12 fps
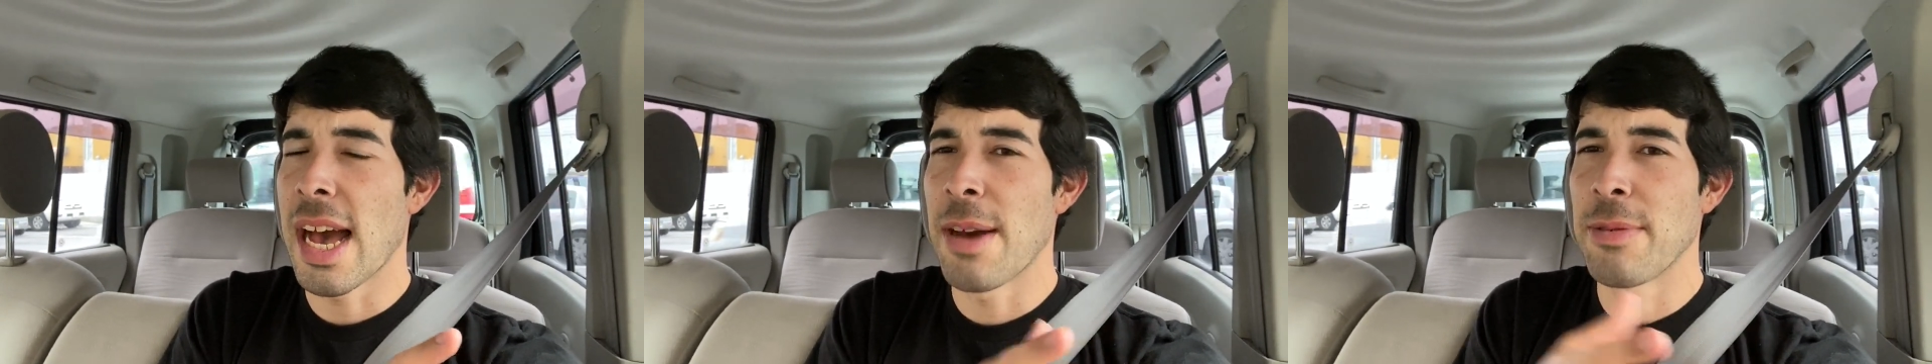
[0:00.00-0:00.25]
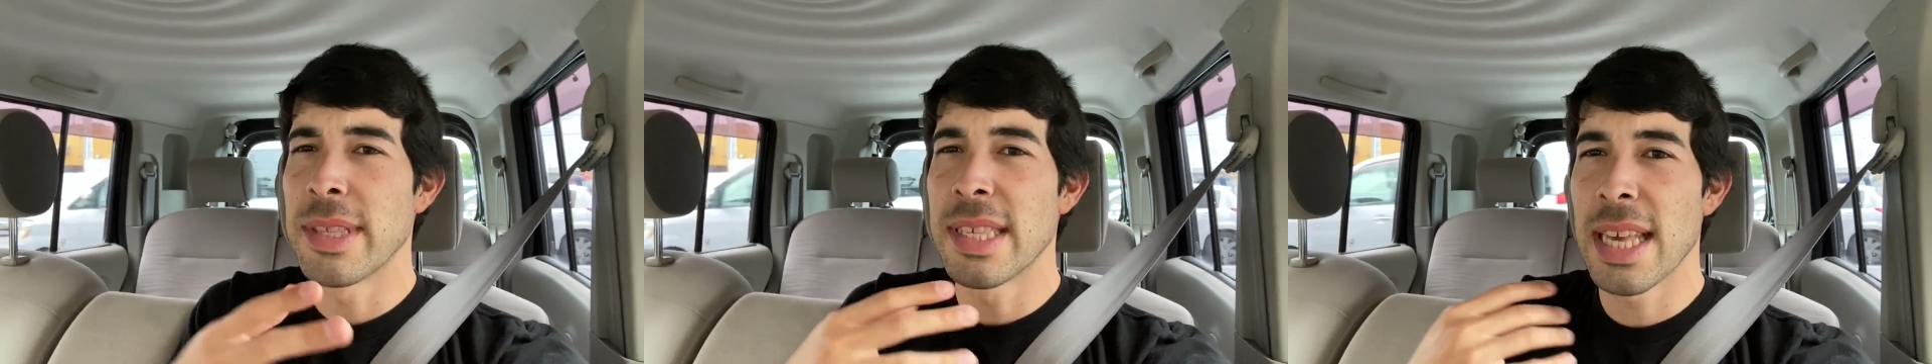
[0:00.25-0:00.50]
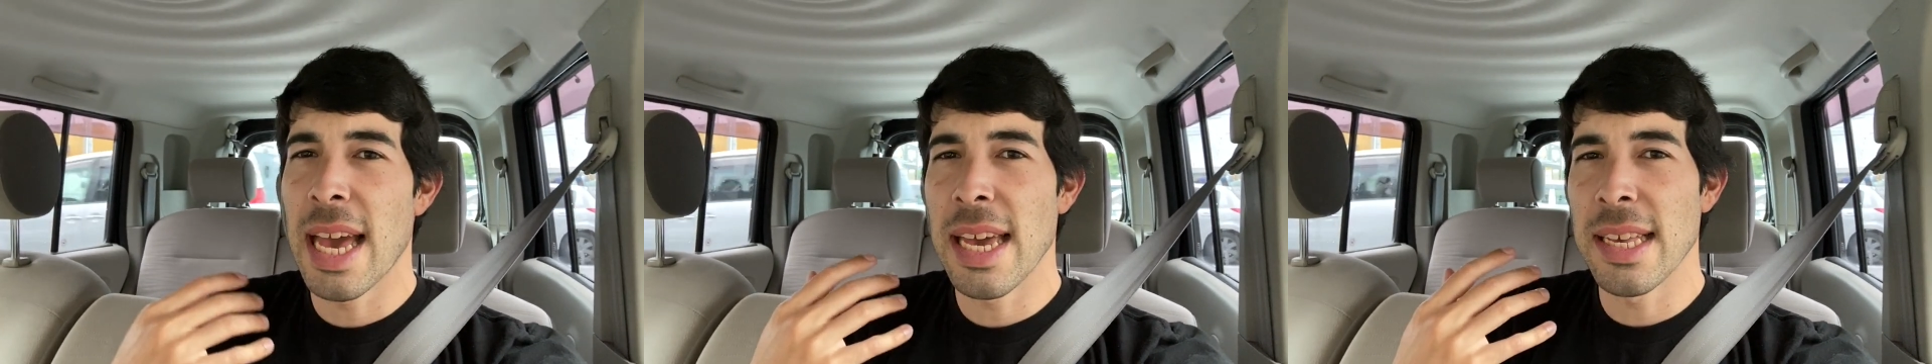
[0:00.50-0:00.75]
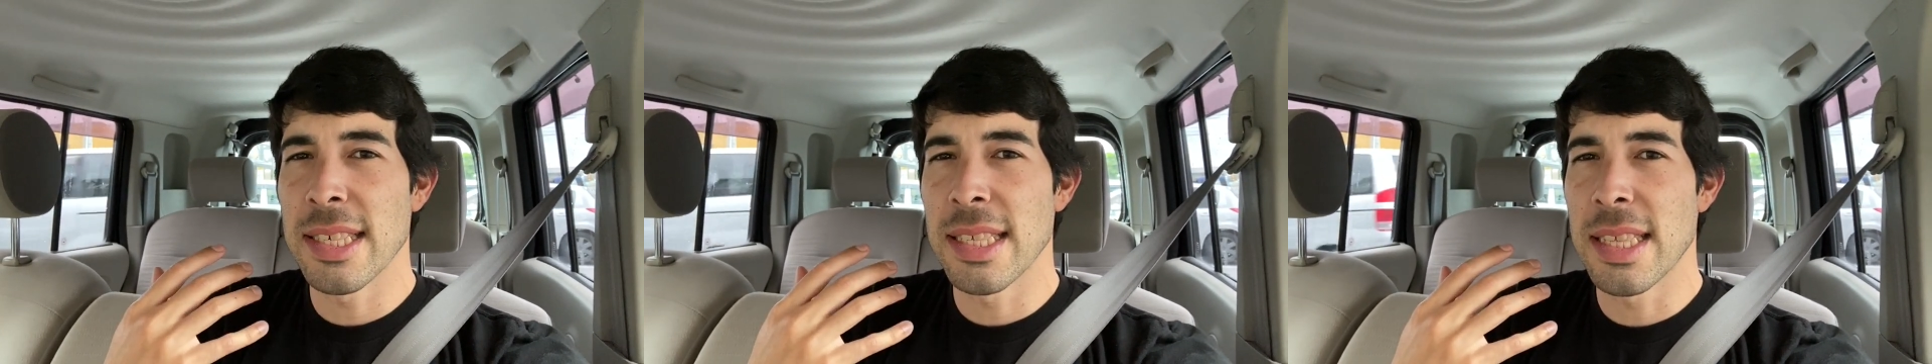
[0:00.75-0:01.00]
I would say,
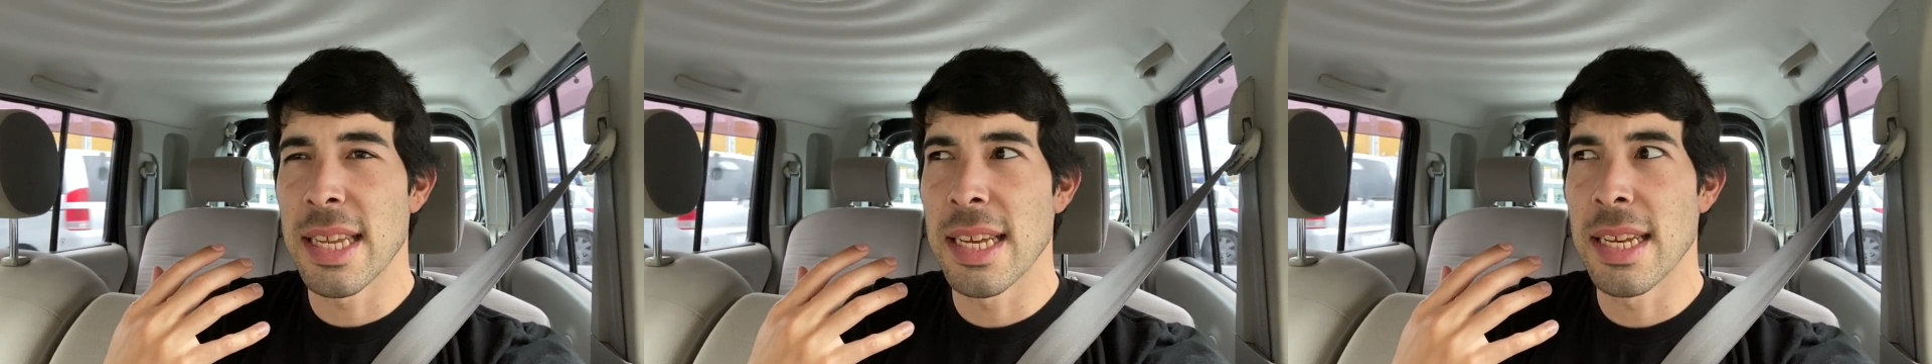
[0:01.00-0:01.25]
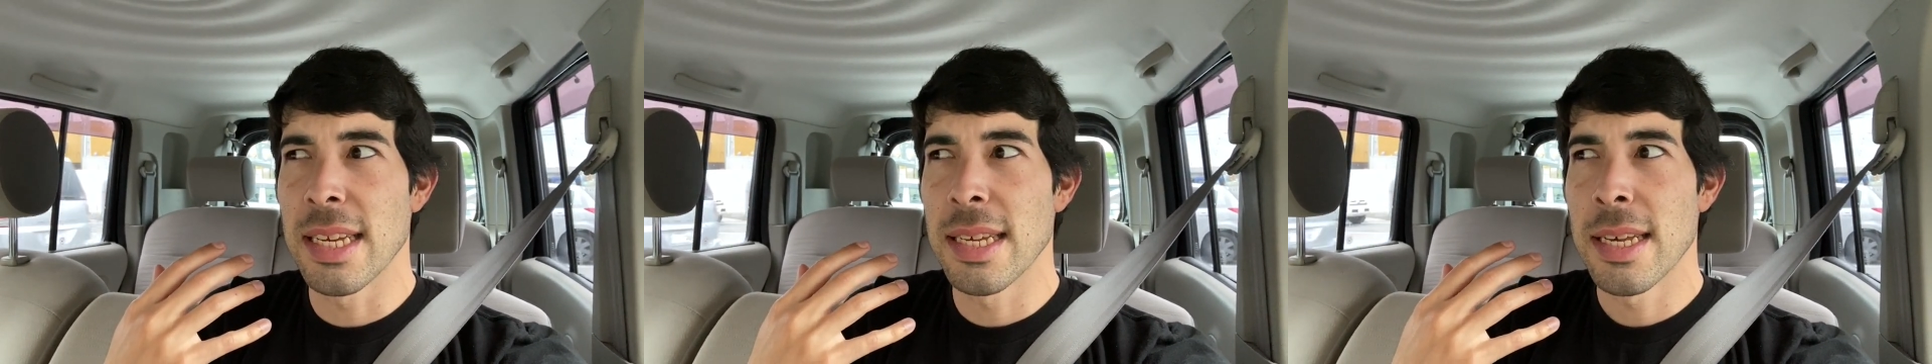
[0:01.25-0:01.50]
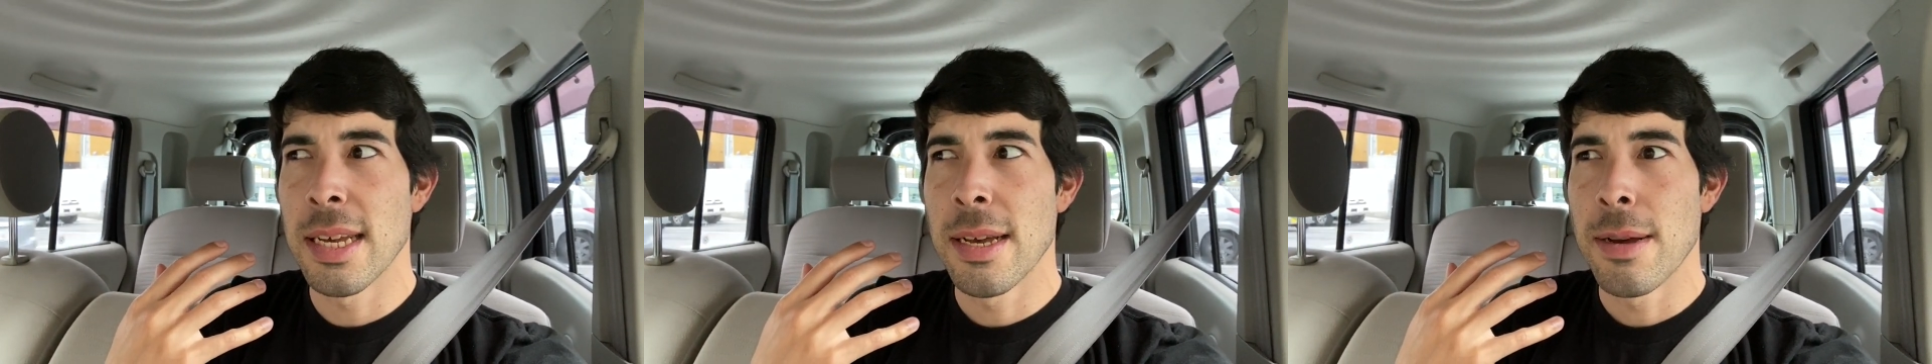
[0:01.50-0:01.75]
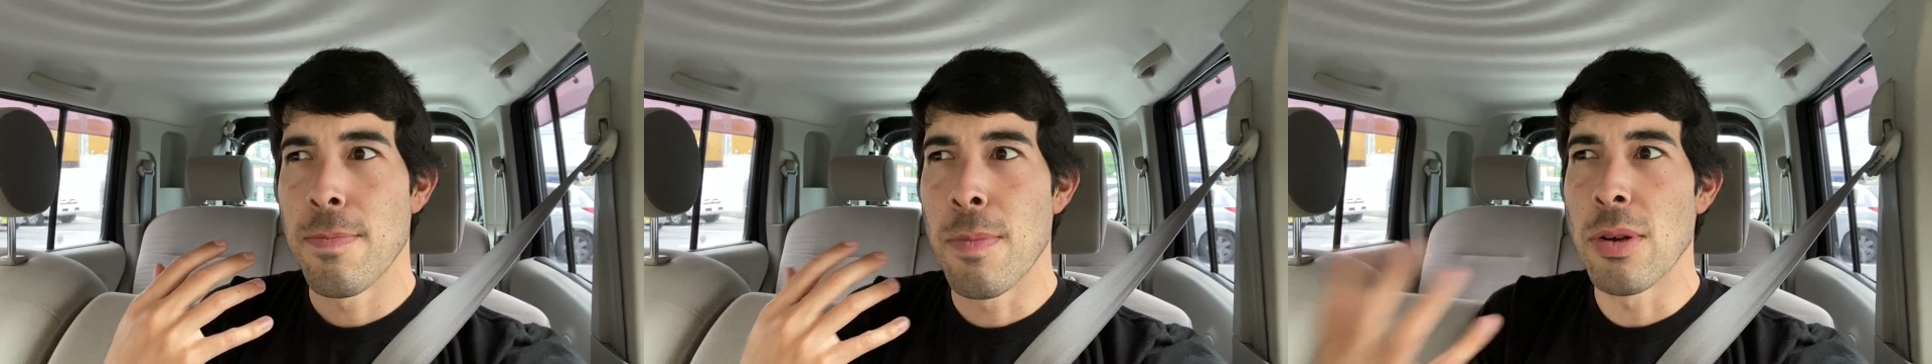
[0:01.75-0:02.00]
is the
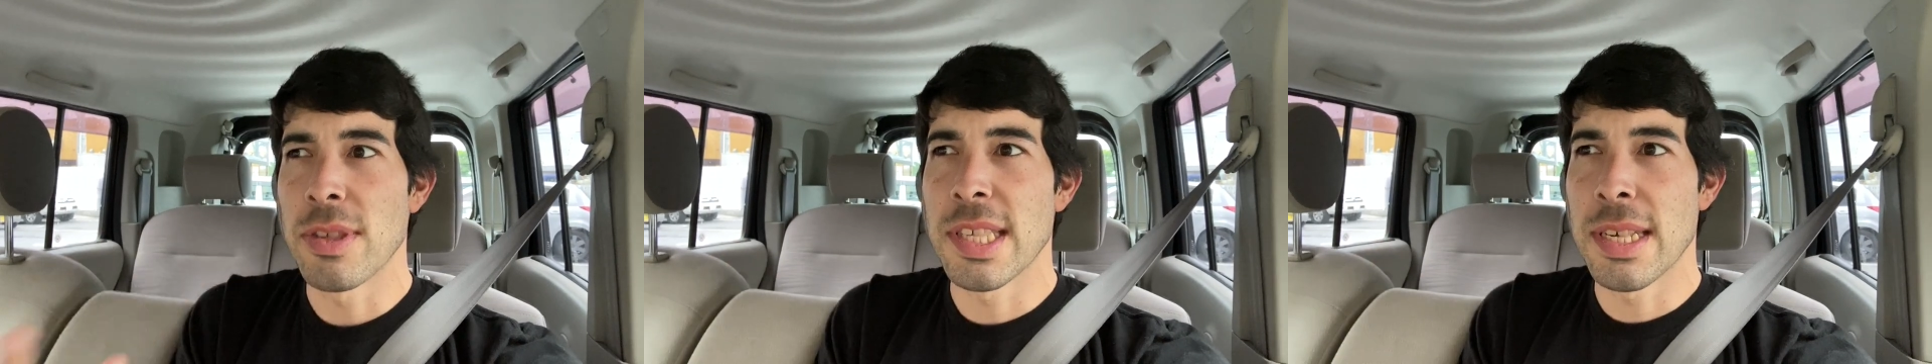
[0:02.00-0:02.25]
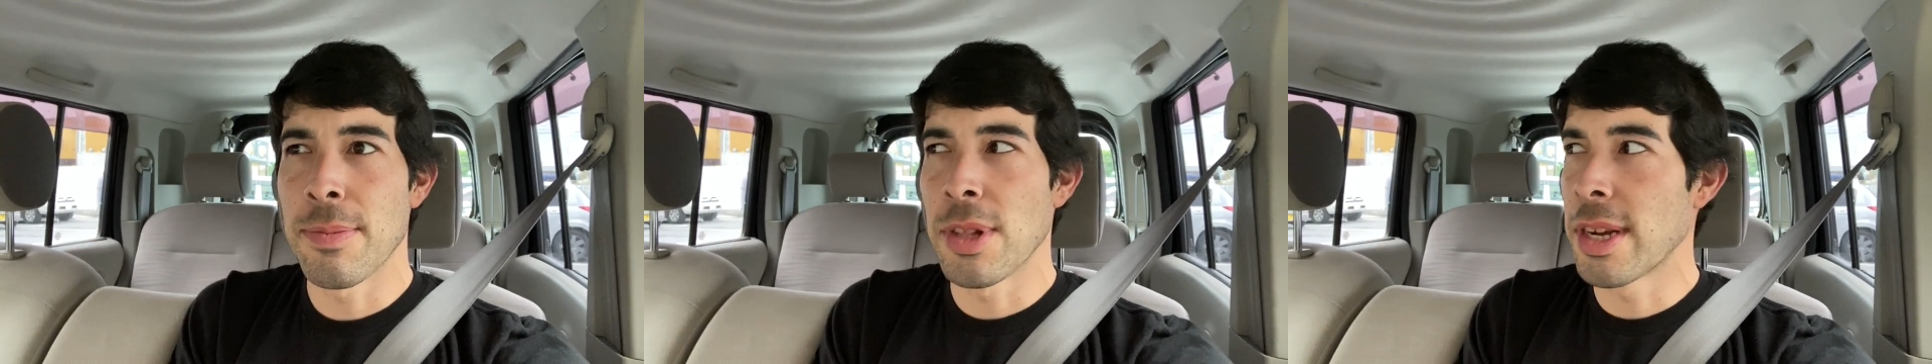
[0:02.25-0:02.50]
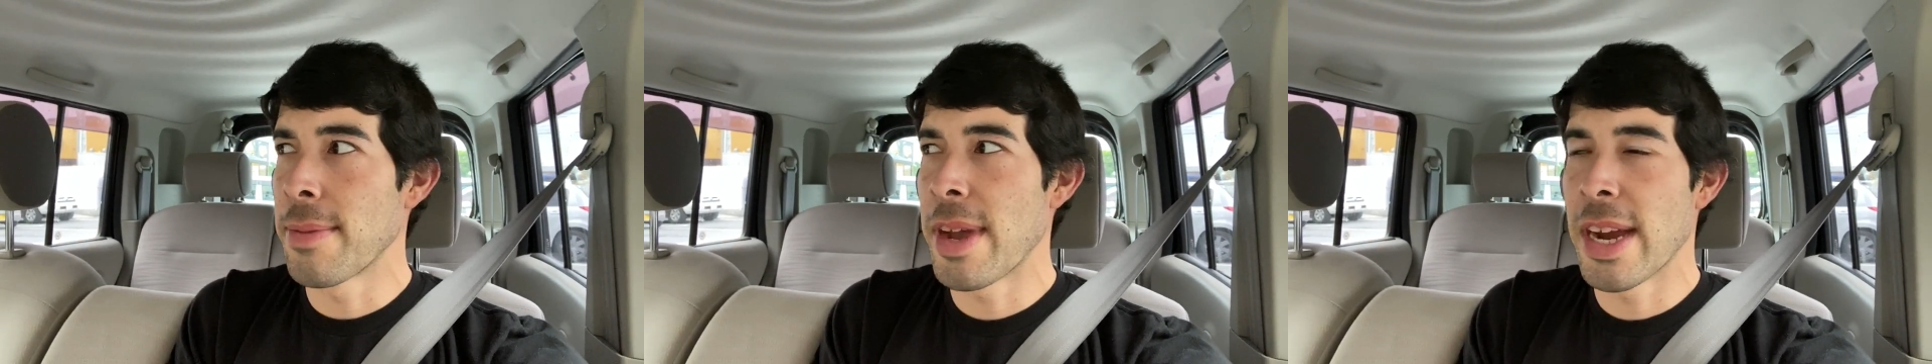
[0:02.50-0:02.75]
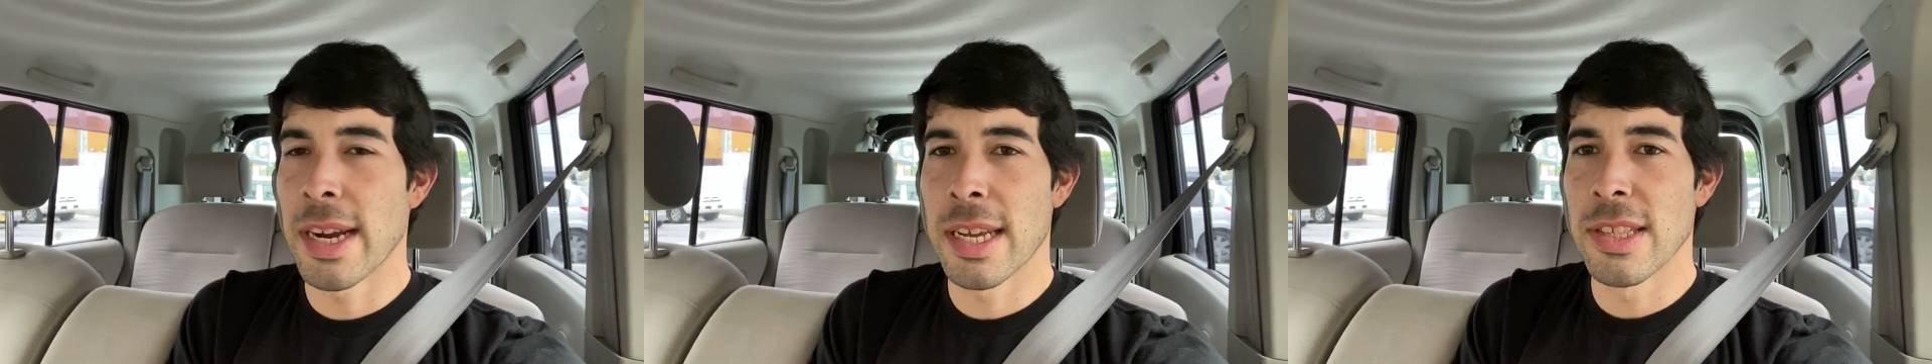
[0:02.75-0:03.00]
most similar
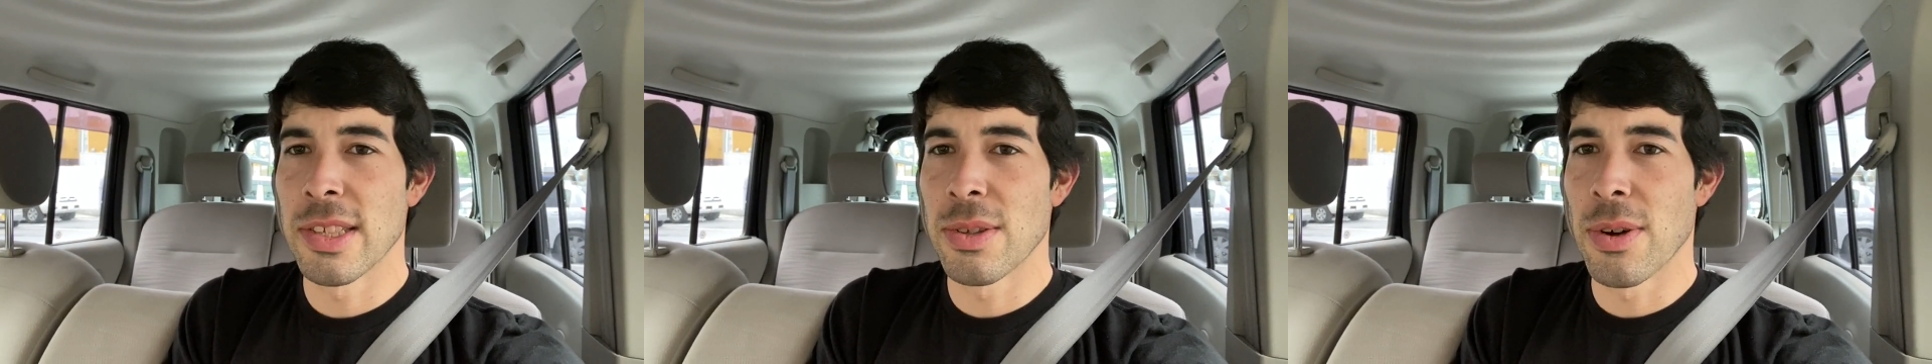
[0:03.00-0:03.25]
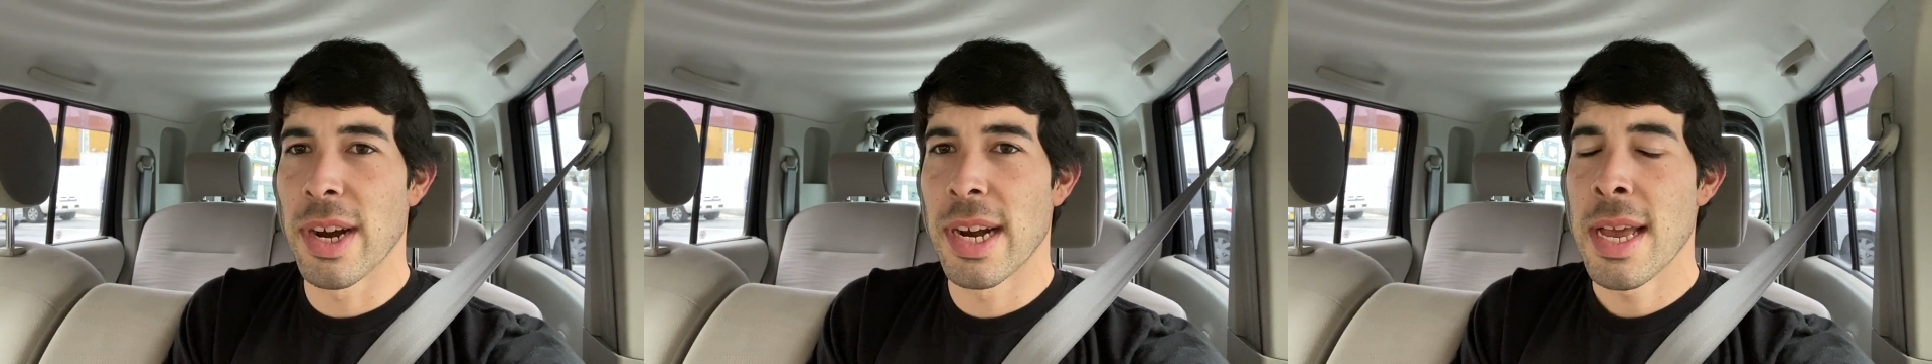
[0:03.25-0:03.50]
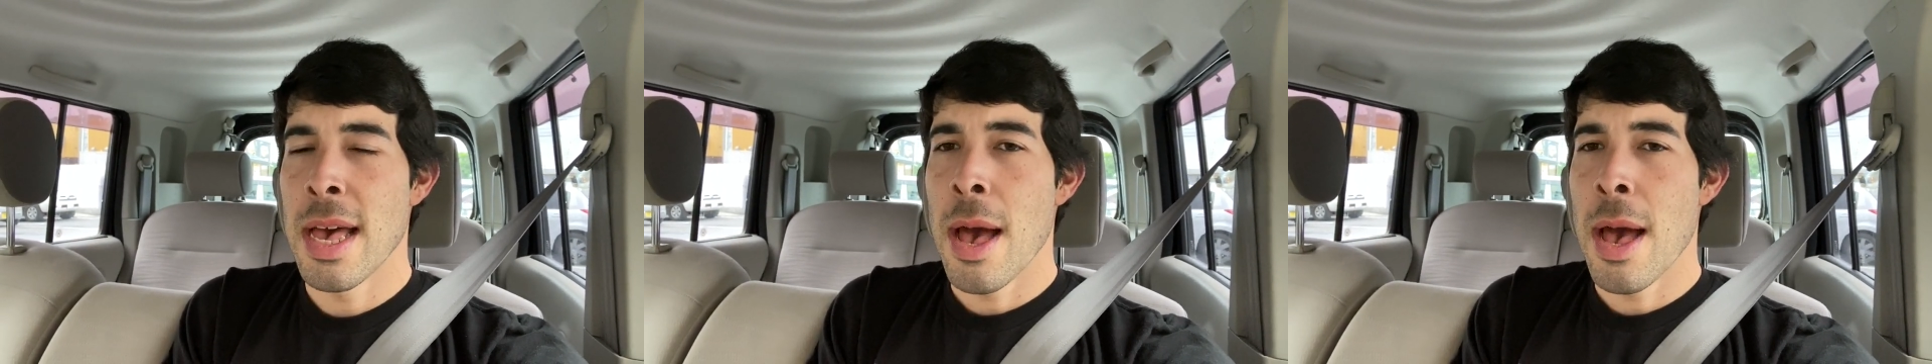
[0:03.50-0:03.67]
American store.